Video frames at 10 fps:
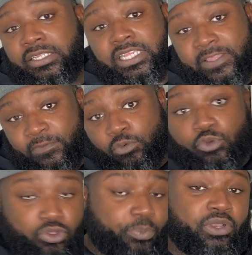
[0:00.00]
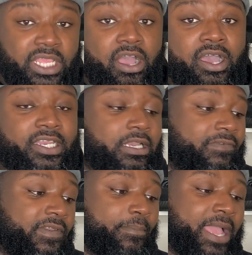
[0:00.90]
if you pull it hard
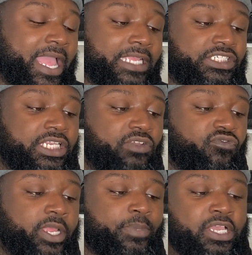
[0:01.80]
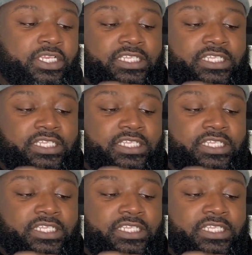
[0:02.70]
enough, it might actually rip.